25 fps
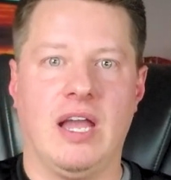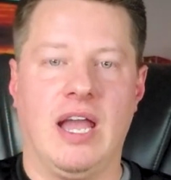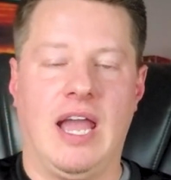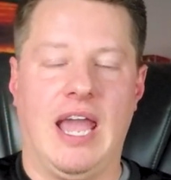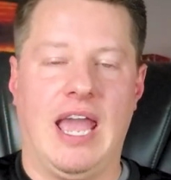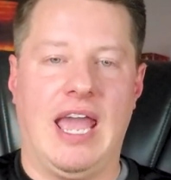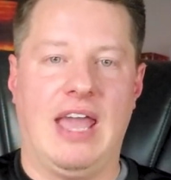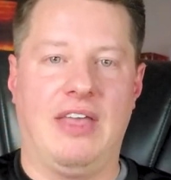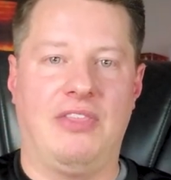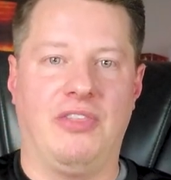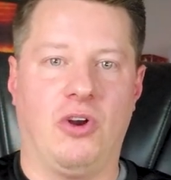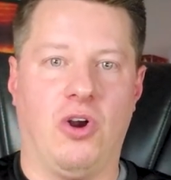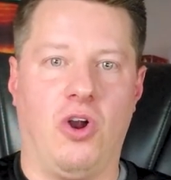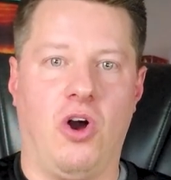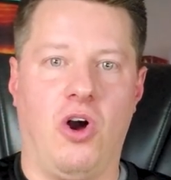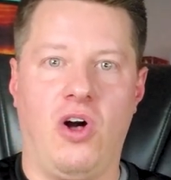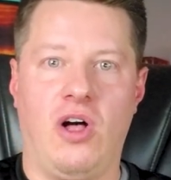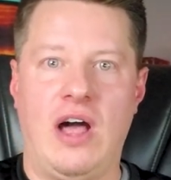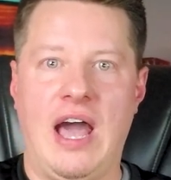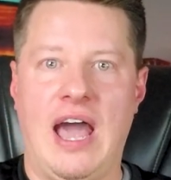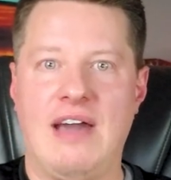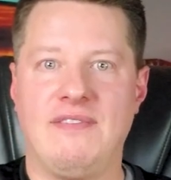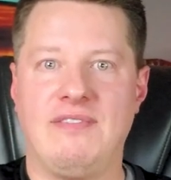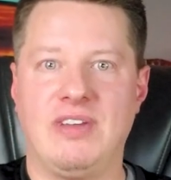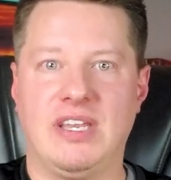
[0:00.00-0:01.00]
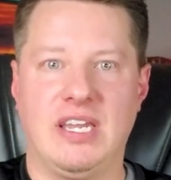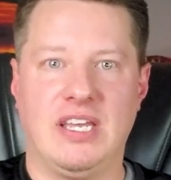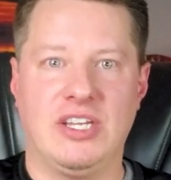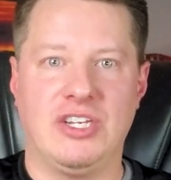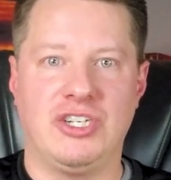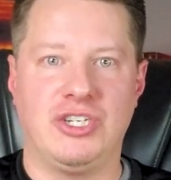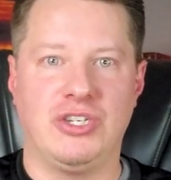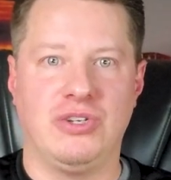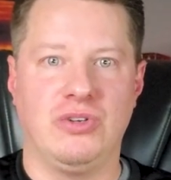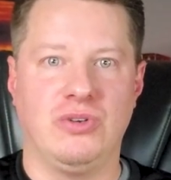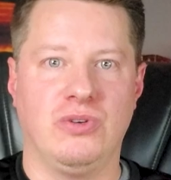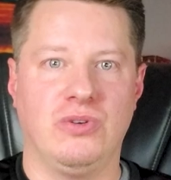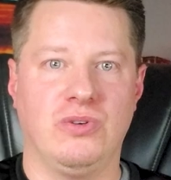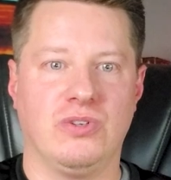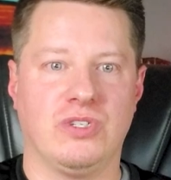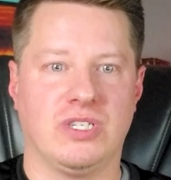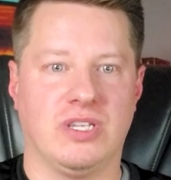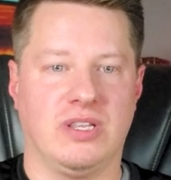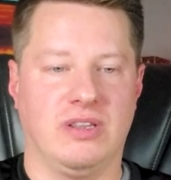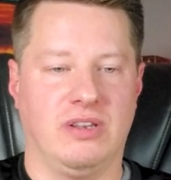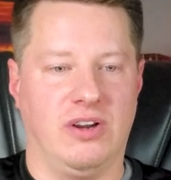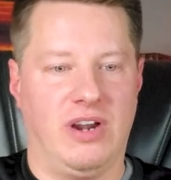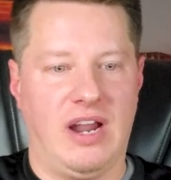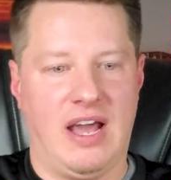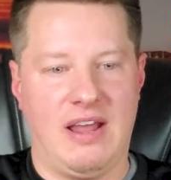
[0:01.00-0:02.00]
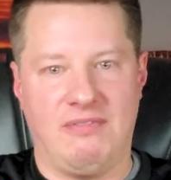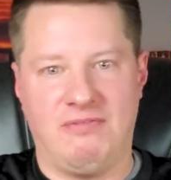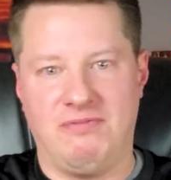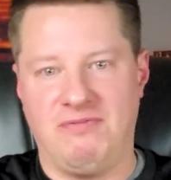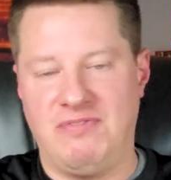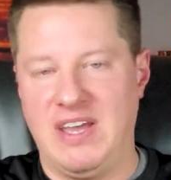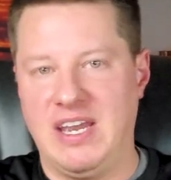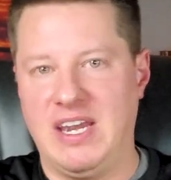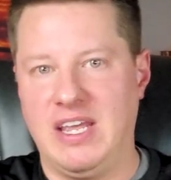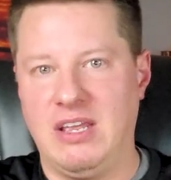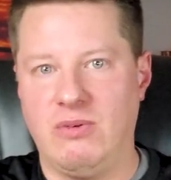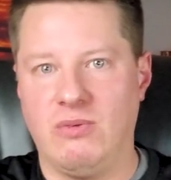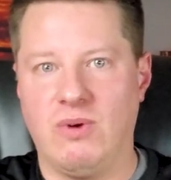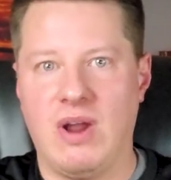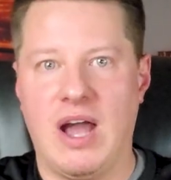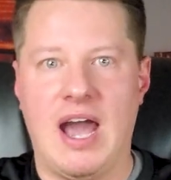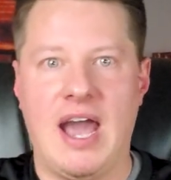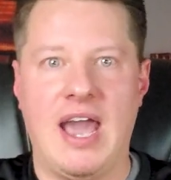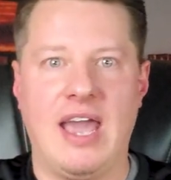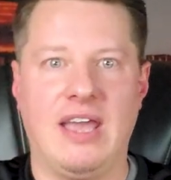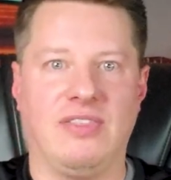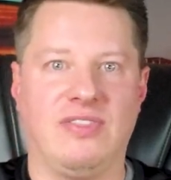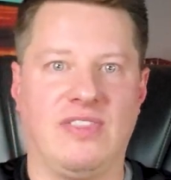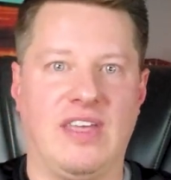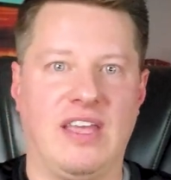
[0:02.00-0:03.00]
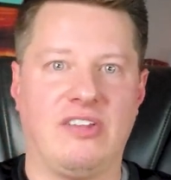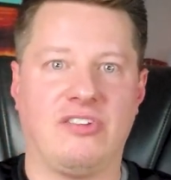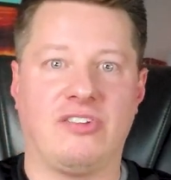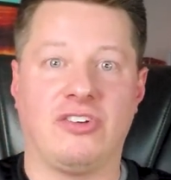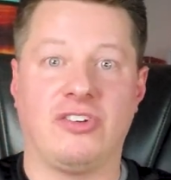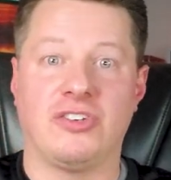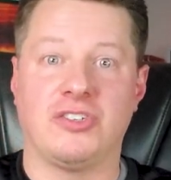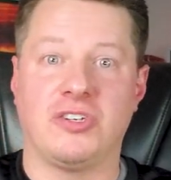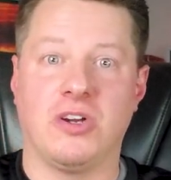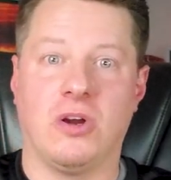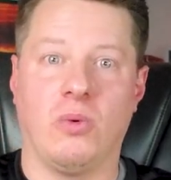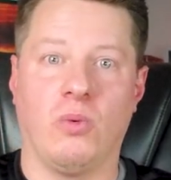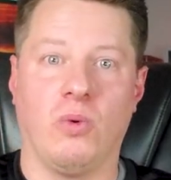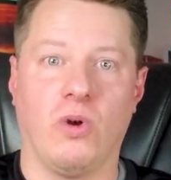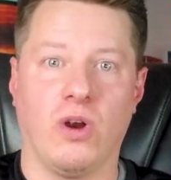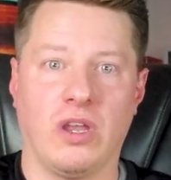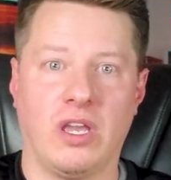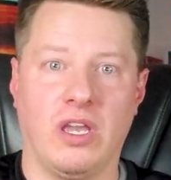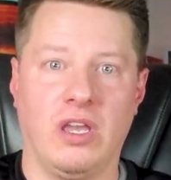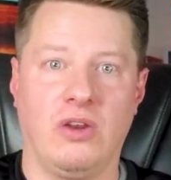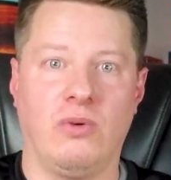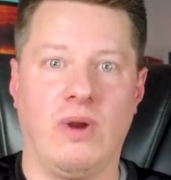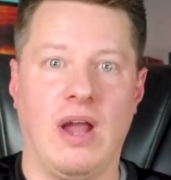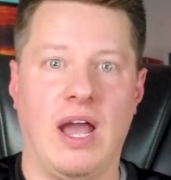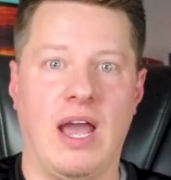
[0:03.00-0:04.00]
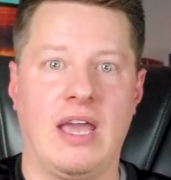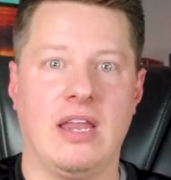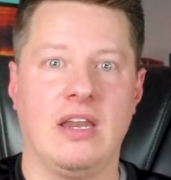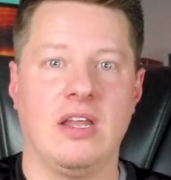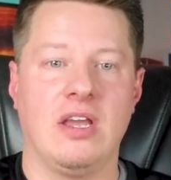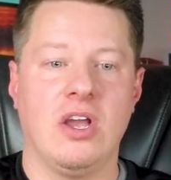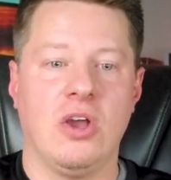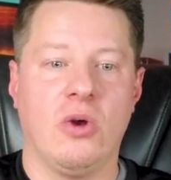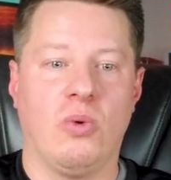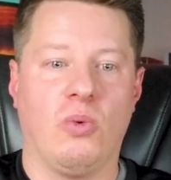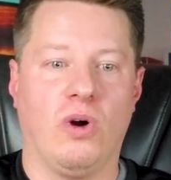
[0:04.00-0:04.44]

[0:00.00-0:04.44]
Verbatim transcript: and they're all having issues and they're not fitting right, things just aren't working right,